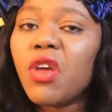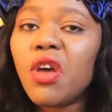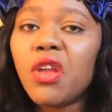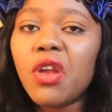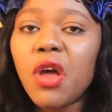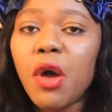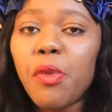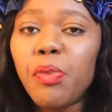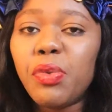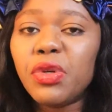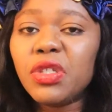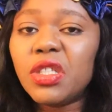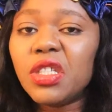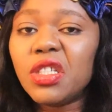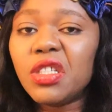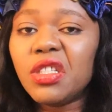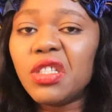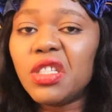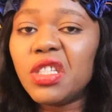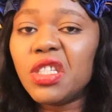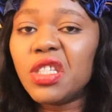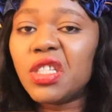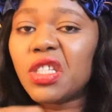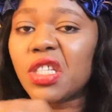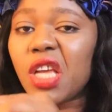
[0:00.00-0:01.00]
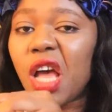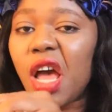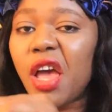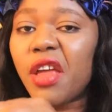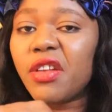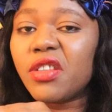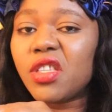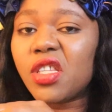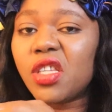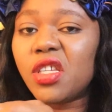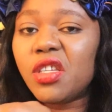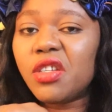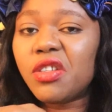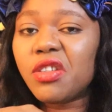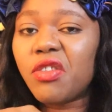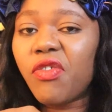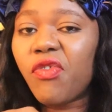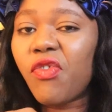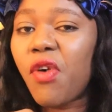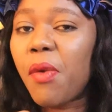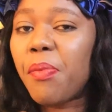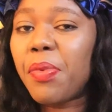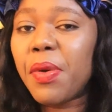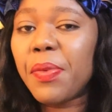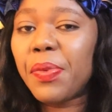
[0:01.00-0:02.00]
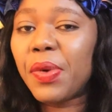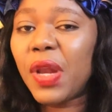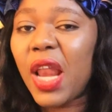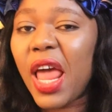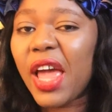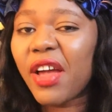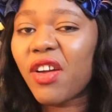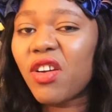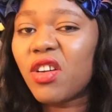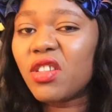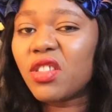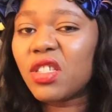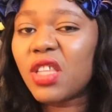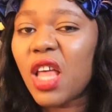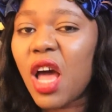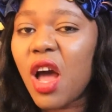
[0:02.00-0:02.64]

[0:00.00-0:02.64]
these kind things for people like us